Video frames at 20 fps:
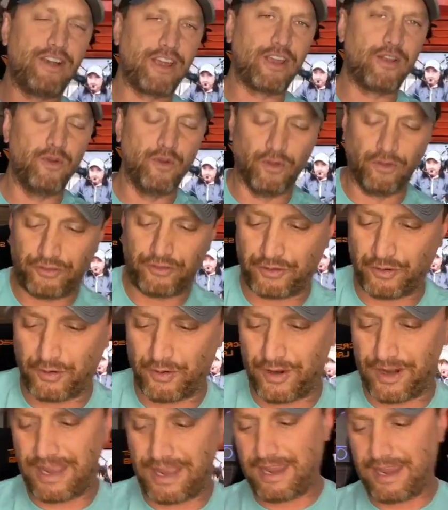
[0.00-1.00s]
cool
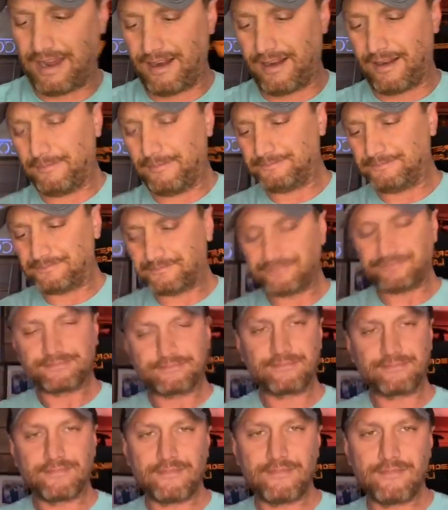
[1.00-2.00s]
story here.
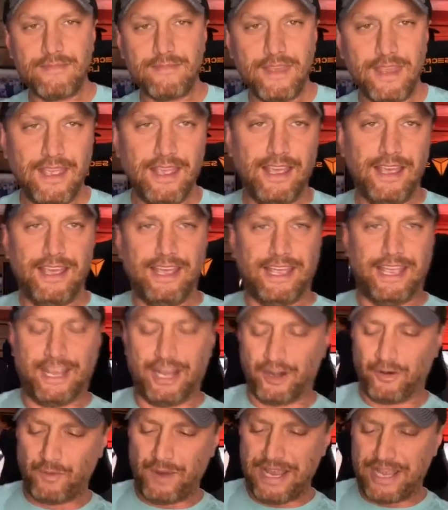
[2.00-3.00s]

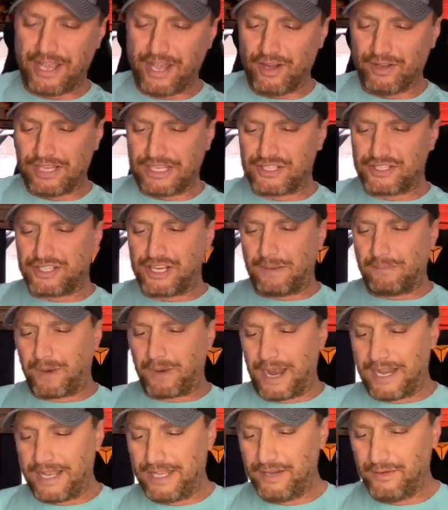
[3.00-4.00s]
Here we go. Let's jump
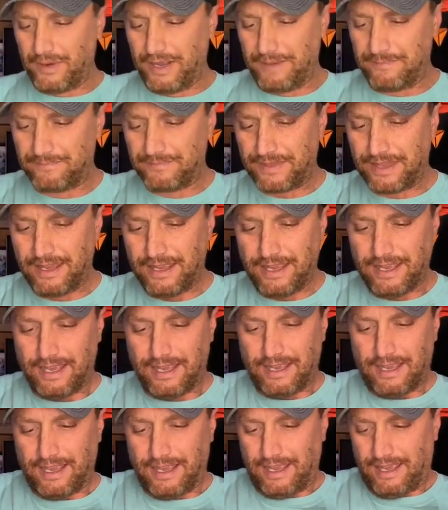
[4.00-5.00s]
right into it.
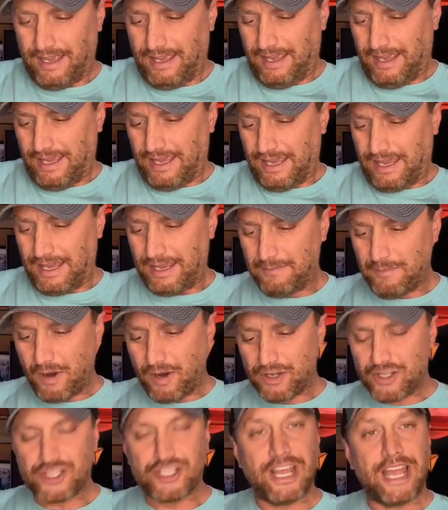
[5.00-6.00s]
In
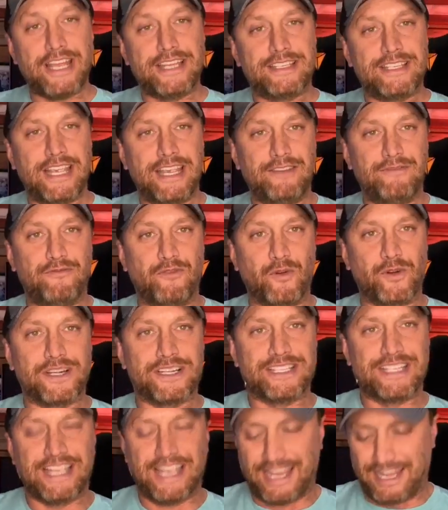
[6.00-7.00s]
March
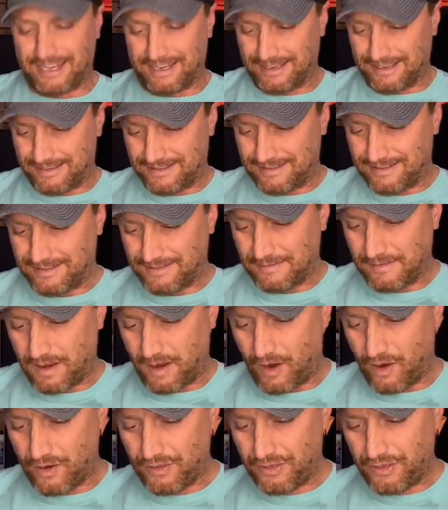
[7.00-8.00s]
1914,
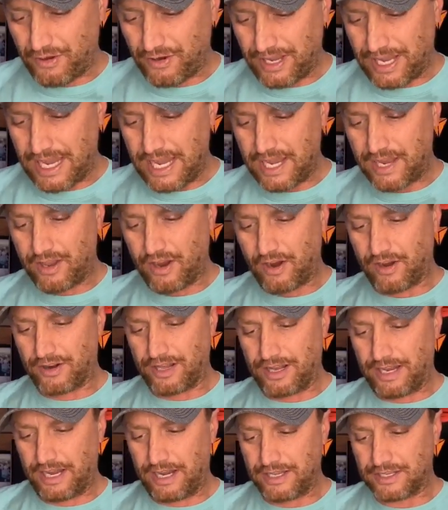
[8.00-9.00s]
Arthur E.
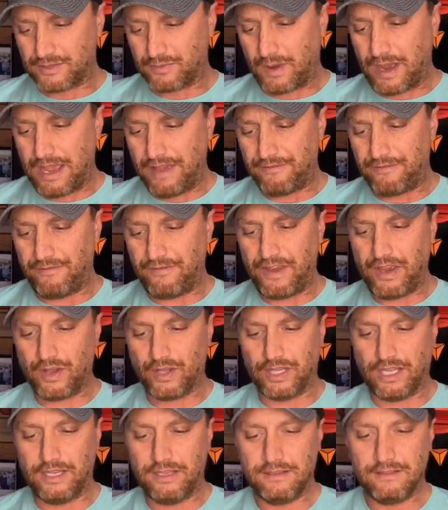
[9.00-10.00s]
Garden and his wife,
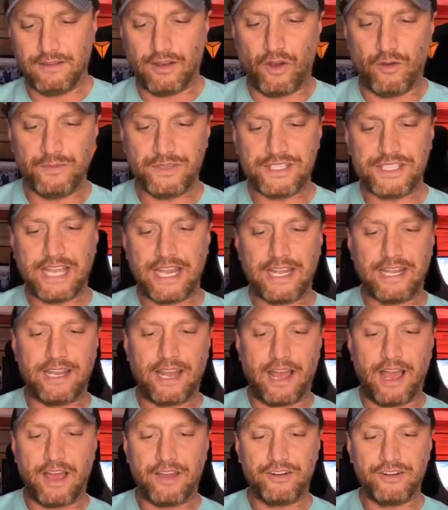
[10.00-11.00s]
Viola, homesteaded
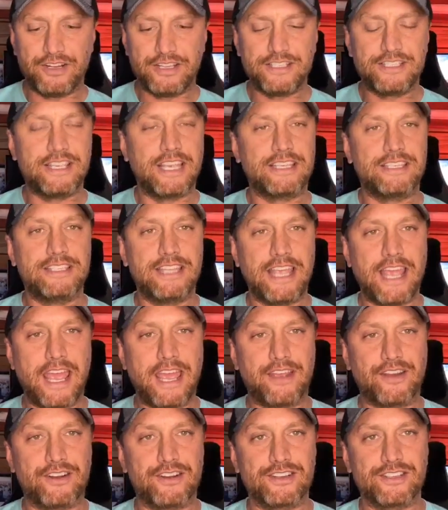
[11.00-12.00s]
160
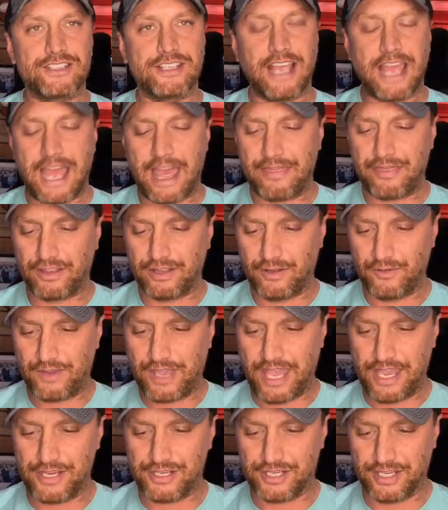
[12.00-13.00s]
acres at the
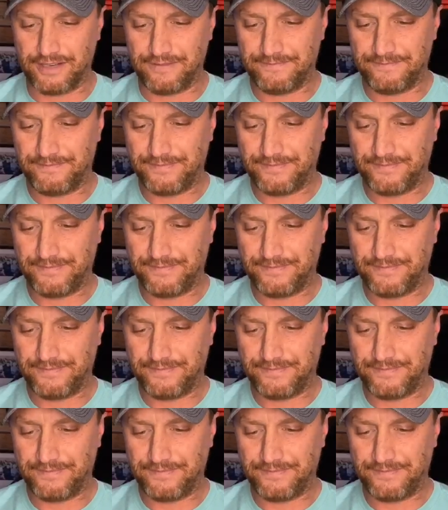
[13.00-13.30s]
location.